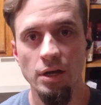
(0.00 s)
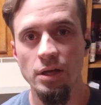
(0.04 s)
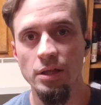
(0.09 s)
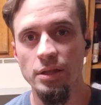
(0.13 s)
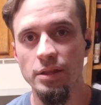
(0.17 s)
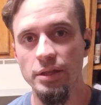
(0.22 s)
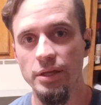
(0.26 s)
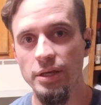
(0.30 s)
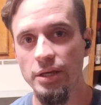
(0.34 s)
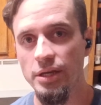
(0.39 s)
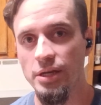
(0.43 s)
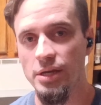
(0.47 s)

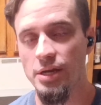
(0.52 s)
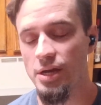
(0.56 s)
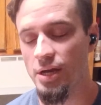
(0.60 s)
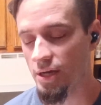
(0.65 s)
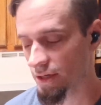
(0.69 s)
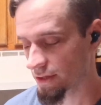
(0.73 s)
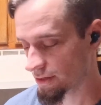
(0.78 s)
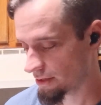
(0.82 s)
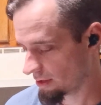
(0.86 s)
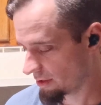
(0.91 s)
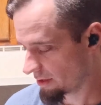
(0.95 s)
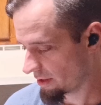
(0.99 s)
the
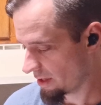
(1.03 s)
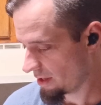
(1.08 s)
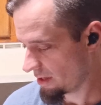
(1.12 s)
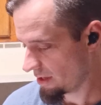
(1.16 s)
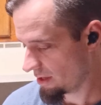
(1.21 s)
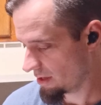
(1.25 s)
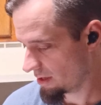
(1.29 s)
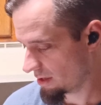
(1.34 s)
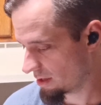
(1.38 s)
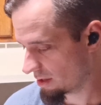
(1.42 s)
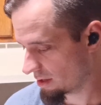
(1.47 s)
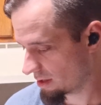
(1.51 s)
turkey.
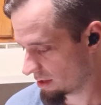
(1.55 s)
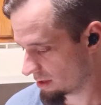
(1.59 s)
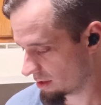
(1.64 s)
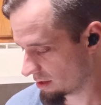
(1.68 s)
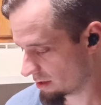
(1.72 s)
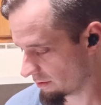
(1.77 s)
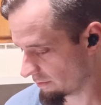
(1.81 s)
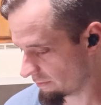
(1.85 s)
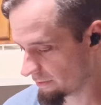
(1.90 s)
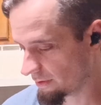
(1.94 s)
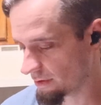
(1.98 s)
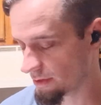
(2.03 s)

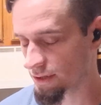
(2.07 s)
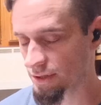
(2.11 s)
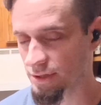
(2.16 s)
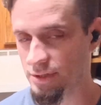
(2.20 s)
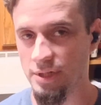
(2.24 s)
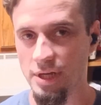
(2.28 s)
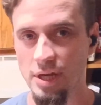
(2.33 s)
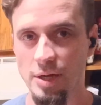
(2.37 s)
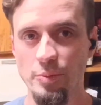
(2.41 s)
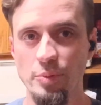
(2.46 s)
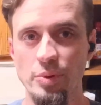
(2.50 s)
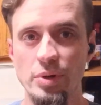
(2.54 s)
The first
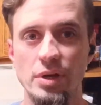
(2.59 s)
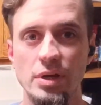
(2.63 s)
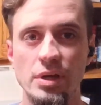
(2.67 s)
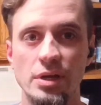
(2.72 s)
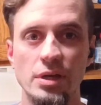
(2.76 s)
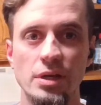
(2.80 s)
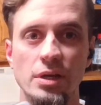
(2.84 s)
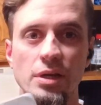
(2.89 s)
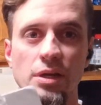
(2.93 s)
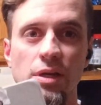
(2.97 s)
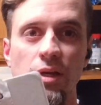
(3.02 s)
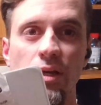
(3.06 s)
step
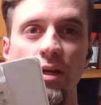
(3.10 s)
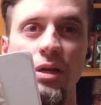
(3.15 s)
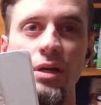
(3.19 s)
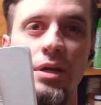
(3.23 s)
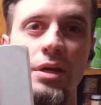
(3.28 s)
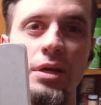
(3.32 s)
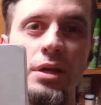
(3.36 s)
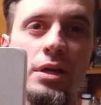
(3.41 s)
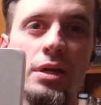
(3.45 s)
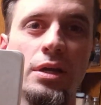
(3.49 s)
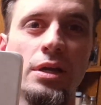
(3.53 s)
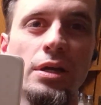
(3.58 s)

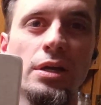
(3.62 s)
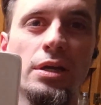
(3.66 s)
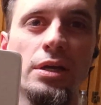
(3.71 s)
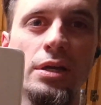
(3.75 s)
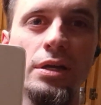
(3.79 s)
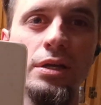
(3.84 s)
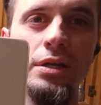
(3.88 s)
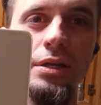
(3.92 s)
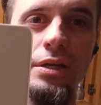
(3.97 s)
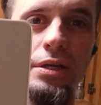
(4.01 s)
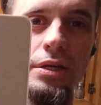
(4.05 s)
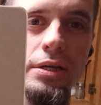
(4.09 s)

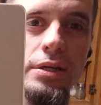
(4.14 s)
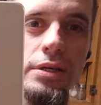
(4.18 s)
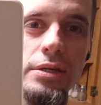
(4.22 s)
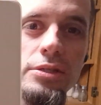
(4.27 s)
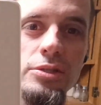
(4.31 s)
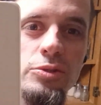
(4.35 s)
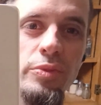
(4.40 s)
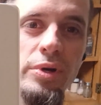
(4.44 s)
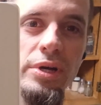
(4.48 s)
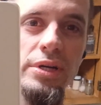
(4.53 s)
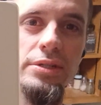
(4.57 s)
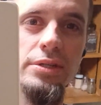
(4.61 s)
is
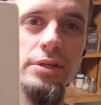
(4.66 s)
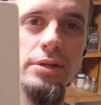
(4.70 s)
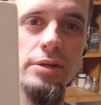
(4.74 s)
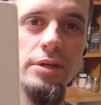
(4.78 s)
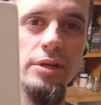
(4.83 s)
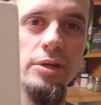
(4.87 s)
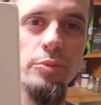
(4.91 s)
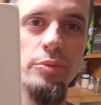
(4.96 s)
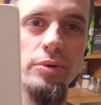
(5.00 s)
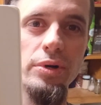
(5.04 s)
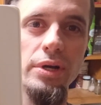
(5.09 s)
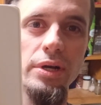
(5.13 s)
my turkey
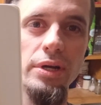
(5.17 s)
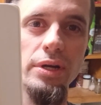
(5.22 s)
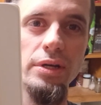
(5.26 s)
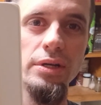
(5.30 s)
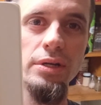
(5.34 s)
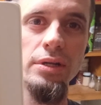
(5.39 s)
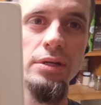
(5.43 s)
brine.